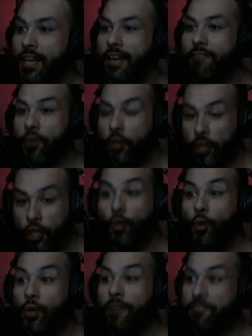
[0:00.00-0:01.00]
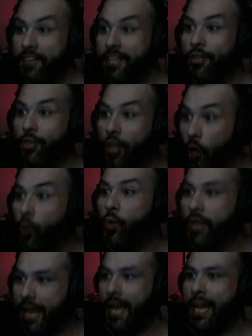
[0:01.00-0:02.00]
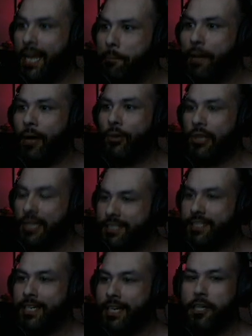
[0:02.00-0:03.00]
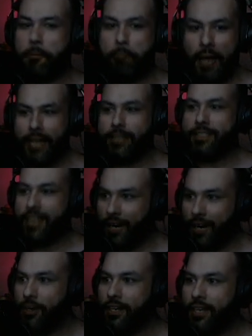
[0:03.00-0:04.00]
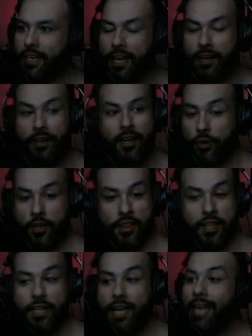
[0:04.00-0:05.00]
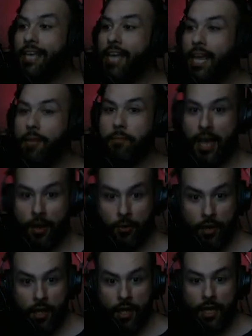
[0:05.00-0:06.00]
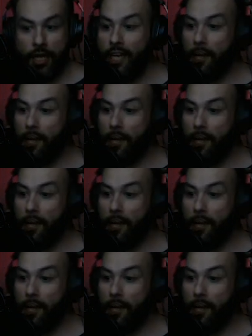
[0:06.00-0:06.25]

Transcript: for you to feel okay about listening to Pantera again. The guy came out, he